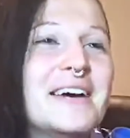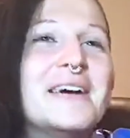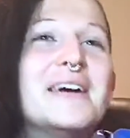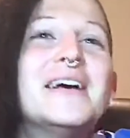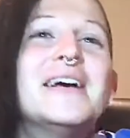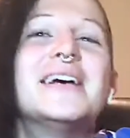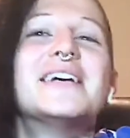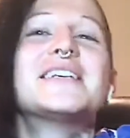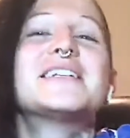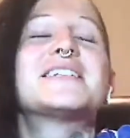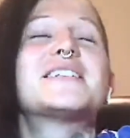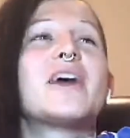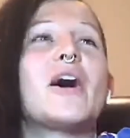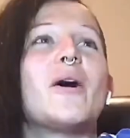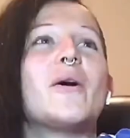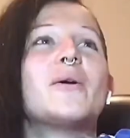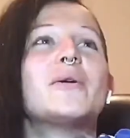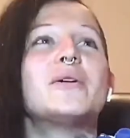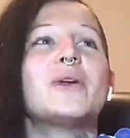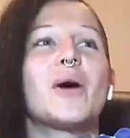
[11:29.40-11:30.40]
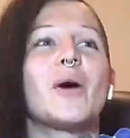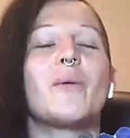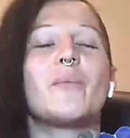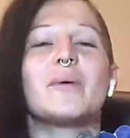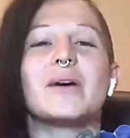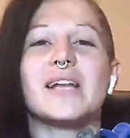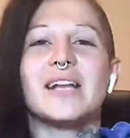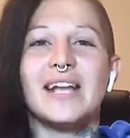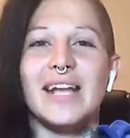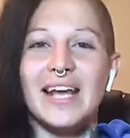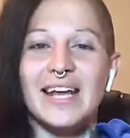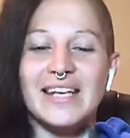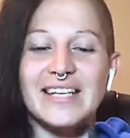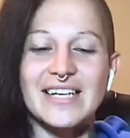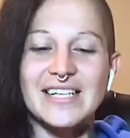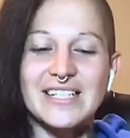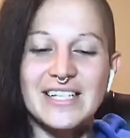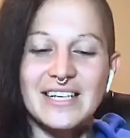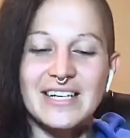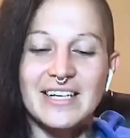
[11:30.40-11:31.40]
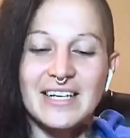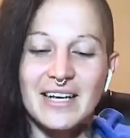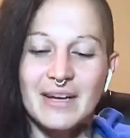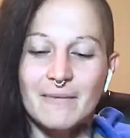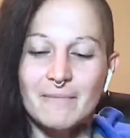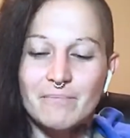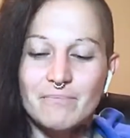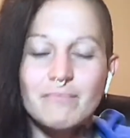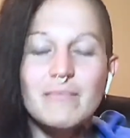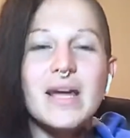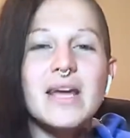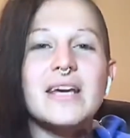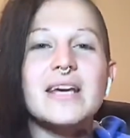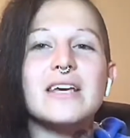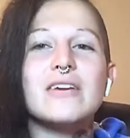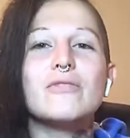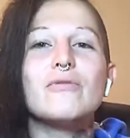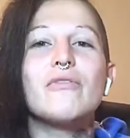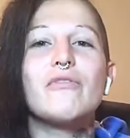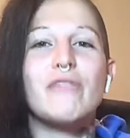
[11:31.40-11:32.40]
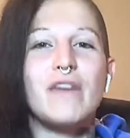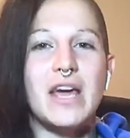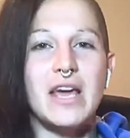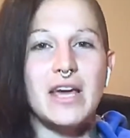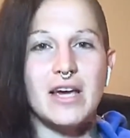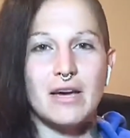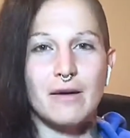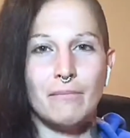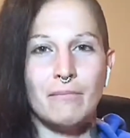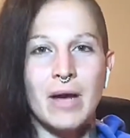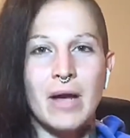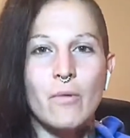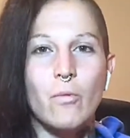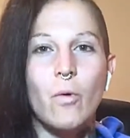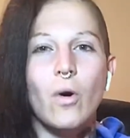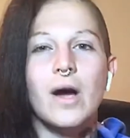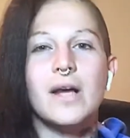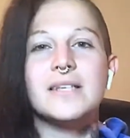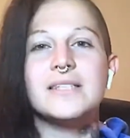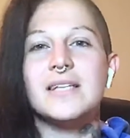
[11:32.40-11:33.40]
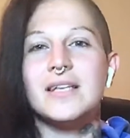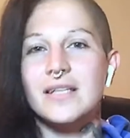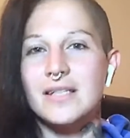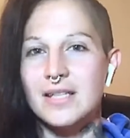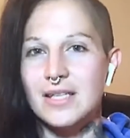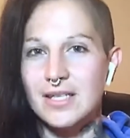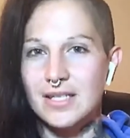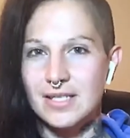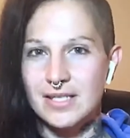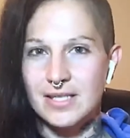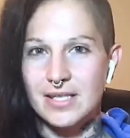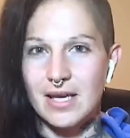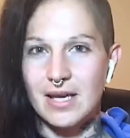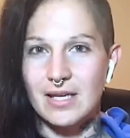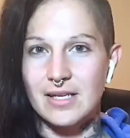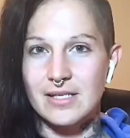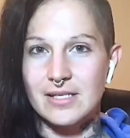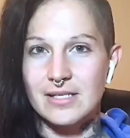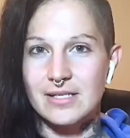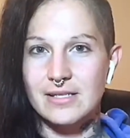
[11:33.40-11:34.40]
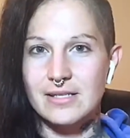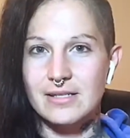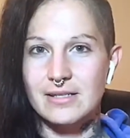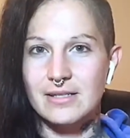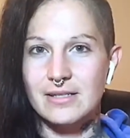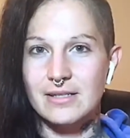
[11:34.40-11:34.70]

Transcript: So, no, but it doesn't make you fake by wanting these things.